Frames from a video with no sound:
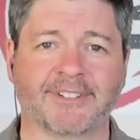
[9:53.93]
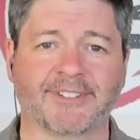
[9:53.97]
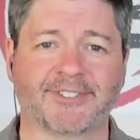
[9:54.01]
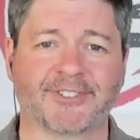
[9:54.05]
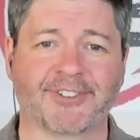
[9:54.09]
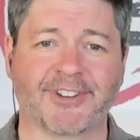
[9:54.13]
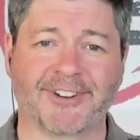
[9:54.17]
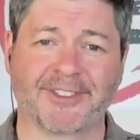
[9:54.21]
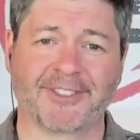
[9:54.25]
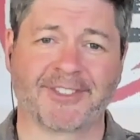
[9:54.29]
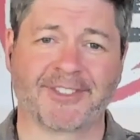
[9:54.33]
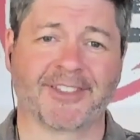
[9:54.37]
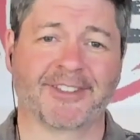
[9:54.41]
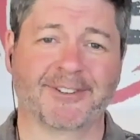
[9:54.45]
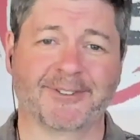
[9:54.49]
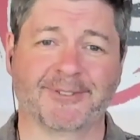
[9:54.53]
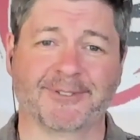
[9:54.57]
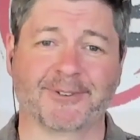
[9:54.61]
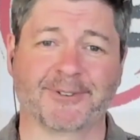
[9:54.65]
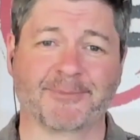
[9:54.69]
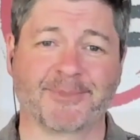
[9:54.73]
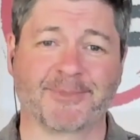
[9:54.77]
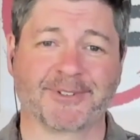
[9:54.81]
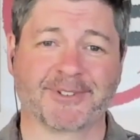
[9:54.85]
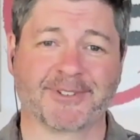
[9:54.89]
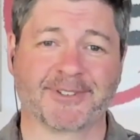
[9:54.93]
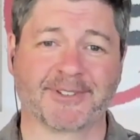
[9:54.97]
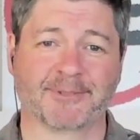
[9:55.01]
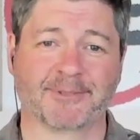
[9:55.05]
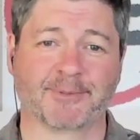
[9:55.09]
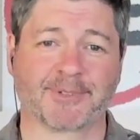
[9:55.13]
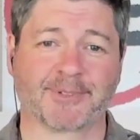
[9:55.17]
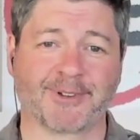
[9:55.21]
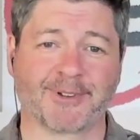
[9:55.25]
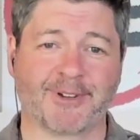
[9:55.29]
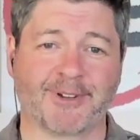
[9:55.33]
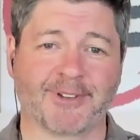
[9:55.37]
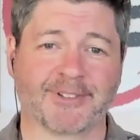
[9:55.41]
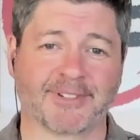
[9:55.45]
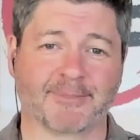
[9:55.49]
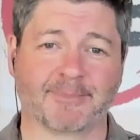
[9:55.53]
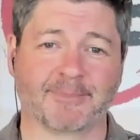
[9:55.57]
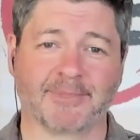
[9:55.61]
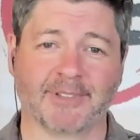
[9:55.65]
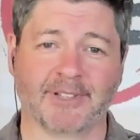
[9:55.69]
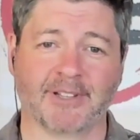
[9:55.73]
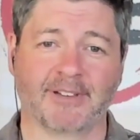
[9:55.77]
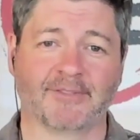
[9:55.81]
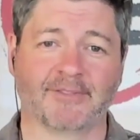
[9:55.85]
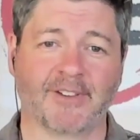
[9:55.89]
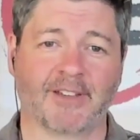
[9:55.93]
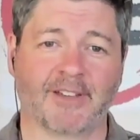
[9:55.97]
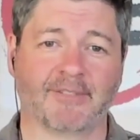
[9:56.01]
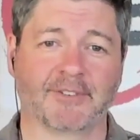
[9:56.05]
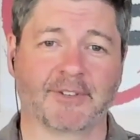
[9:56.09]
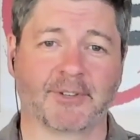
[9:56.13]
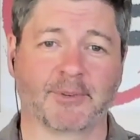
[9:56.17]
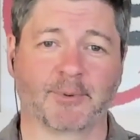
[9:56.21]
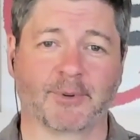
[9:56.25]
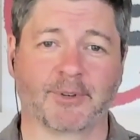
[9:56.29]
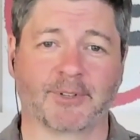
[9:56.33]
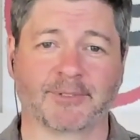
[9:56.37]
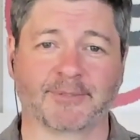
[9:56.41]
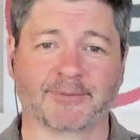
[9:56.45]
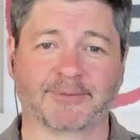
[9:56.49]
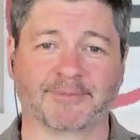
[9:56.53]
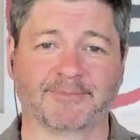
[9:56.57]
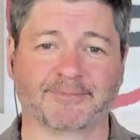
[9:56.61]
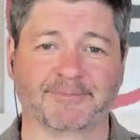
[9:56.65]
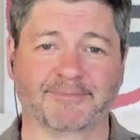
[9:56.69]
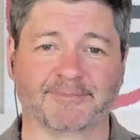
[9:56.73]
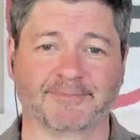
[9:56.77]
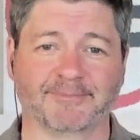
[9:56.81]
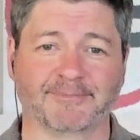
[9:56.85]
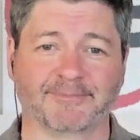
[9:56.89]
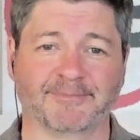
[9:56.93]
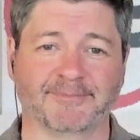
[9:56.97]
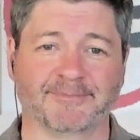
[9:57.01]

shana thank you so much this was awesome loved having you on thank